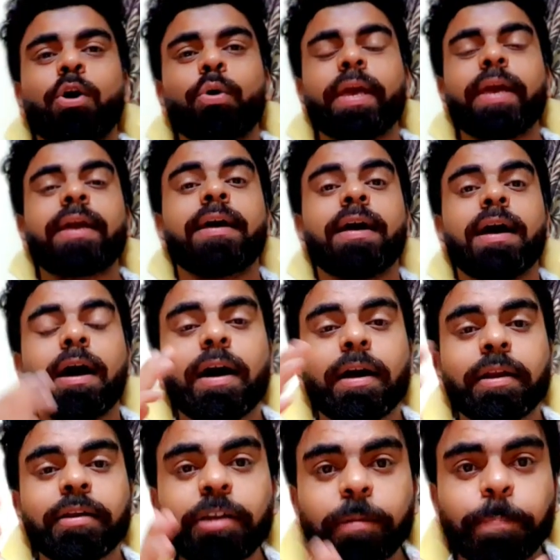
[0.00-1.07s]
Okay,
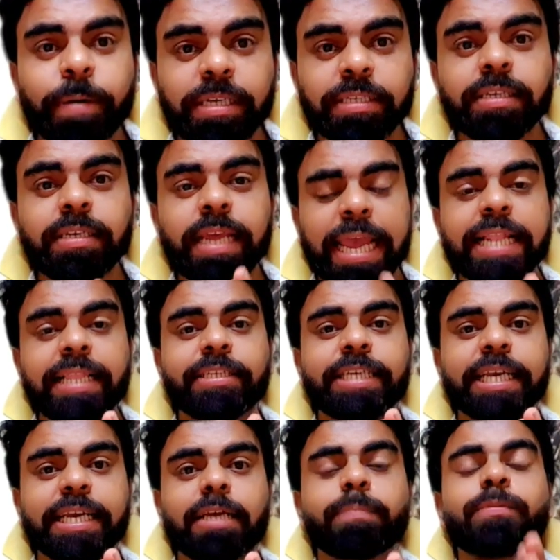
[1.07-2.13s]
100% health
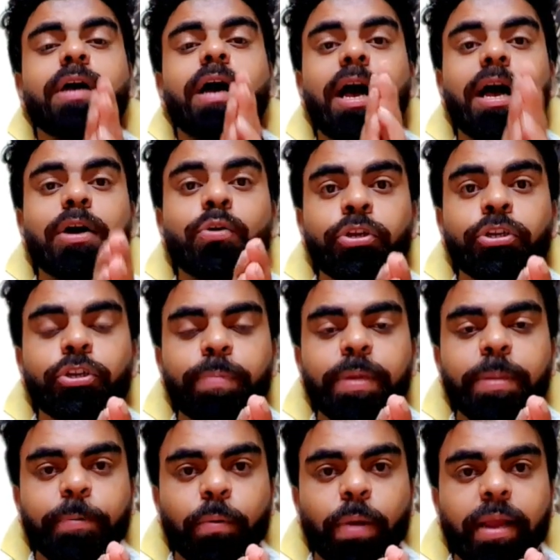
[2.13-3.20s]
checkups are going to be
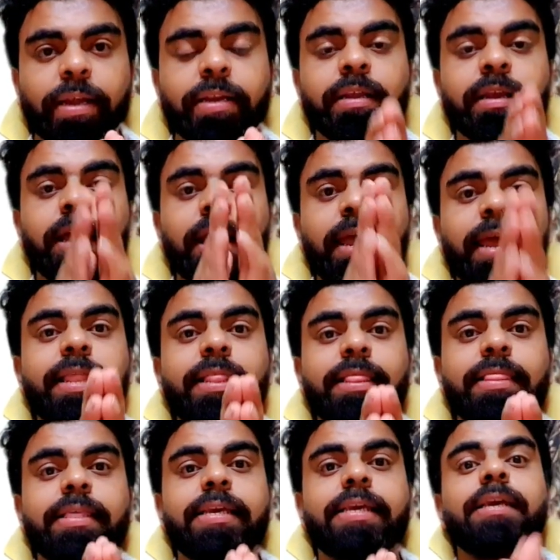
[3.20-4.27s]
provided in
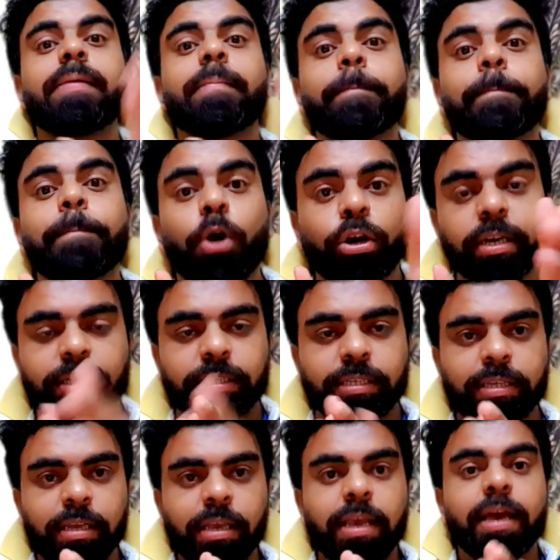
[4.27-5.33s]
the borders,
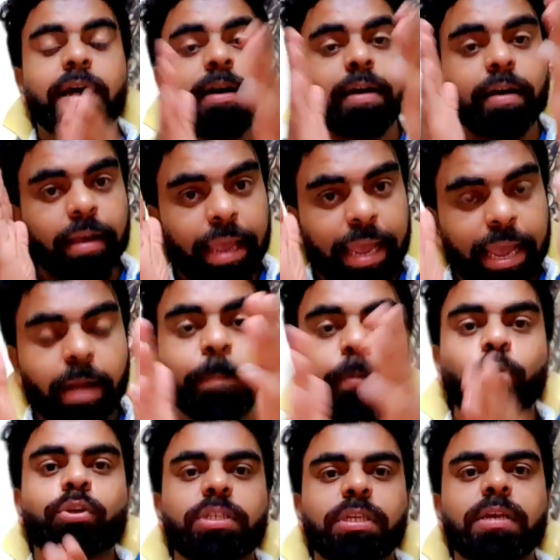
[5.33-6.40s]

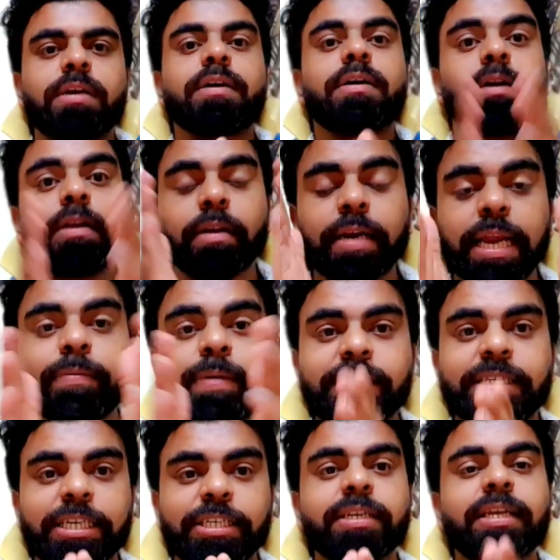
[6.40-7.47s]
airports, railway
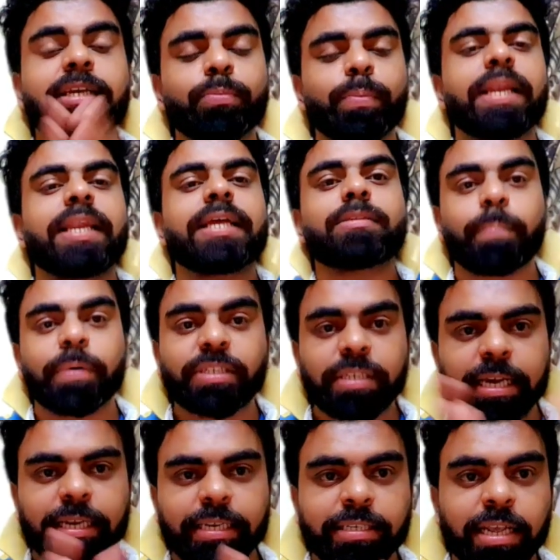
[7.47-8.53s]
station as well as bus
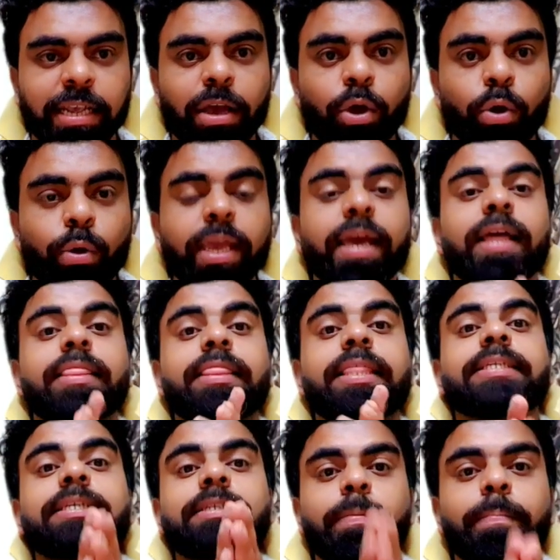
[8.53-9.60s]
stands. Okay,
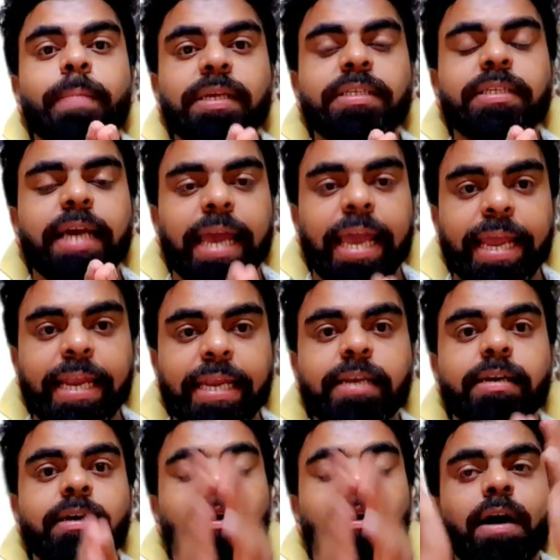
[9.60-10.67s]
this is a must, and
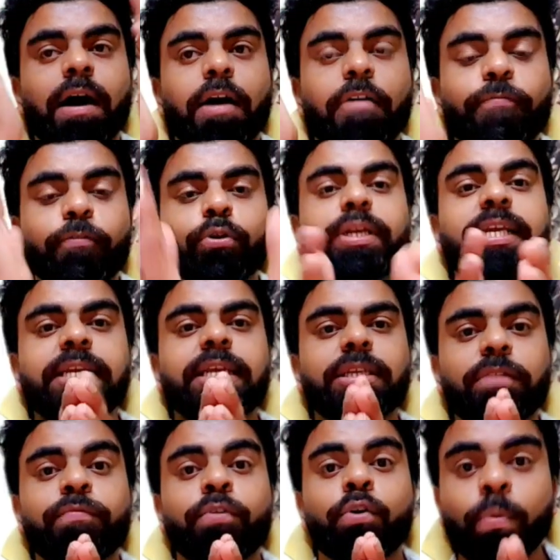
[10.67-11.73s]
14 days
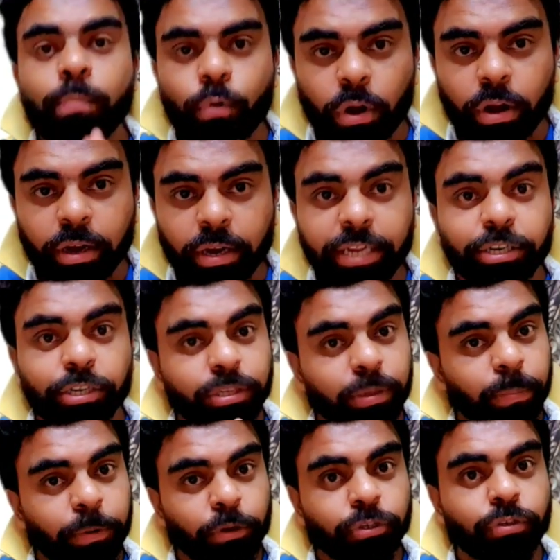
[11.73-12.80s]
of home quarantine you're
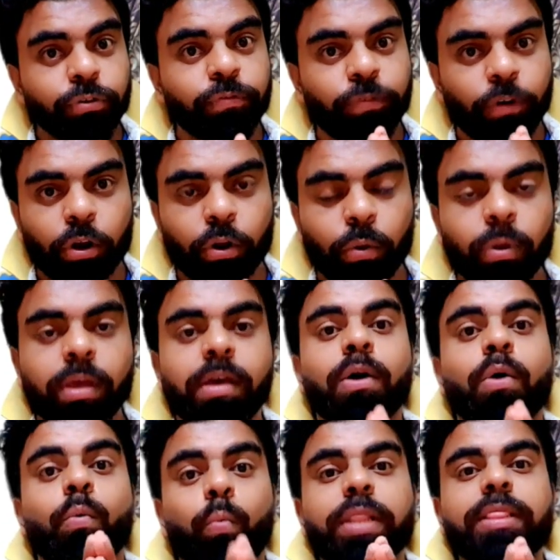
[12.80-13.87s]
supposed to follow
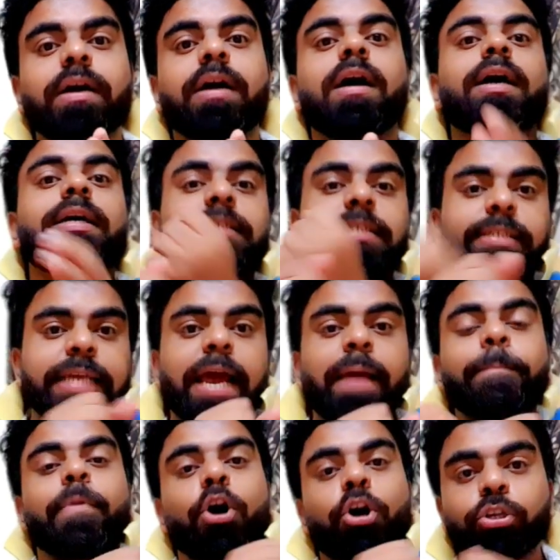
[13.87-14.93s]
with a stamp
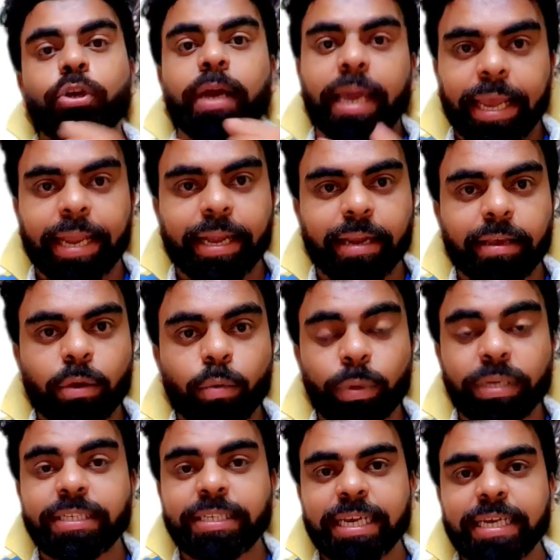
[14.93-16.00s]
on your hand
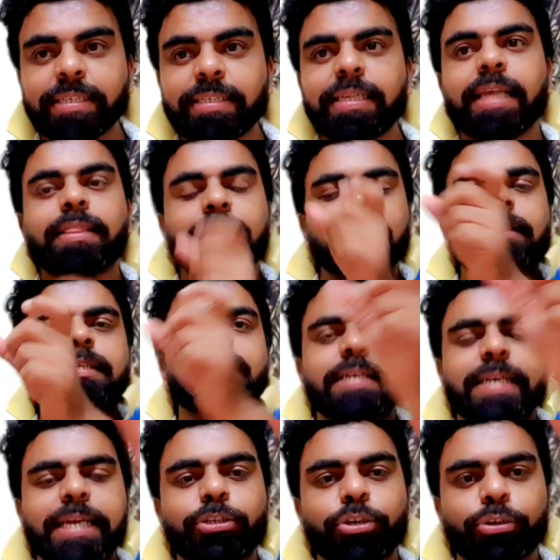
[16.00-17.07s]
which says that this is the
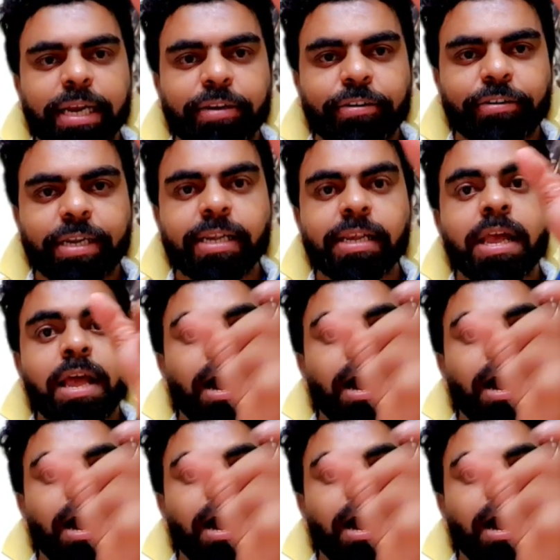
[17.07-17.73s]
date you're entering.